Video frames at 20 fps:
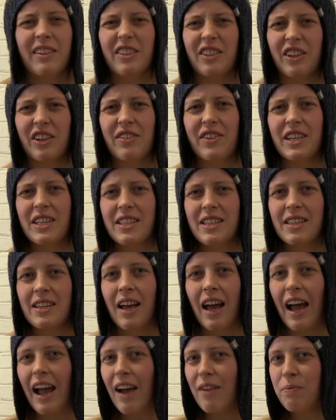Nervous.
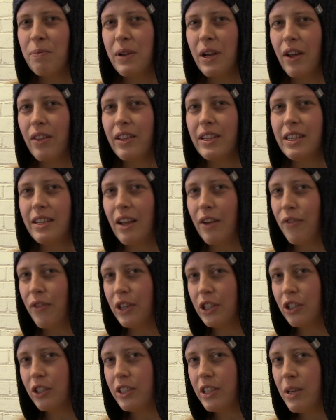I haven't been on the t
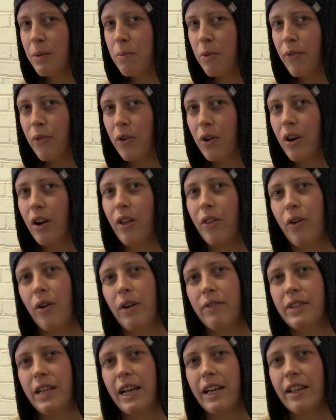official team before, although
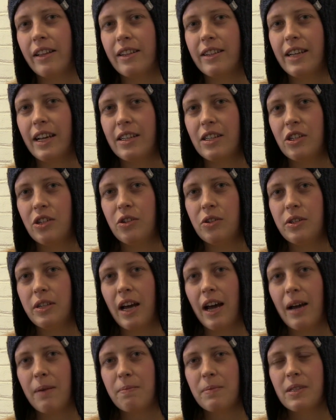I've taken the test two
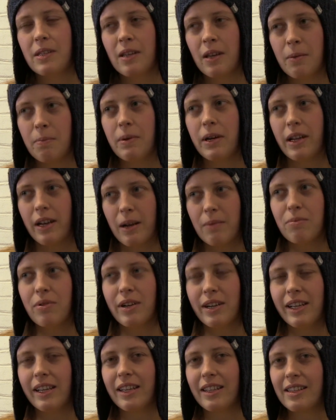times, but I'm
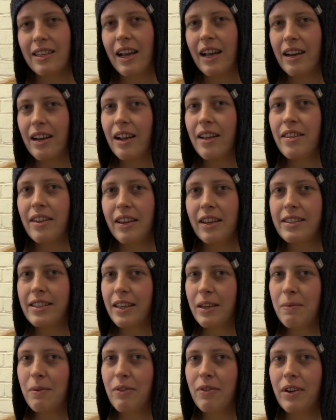pretty excited. I think it's
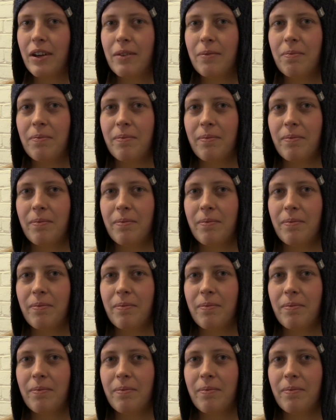going to be fun.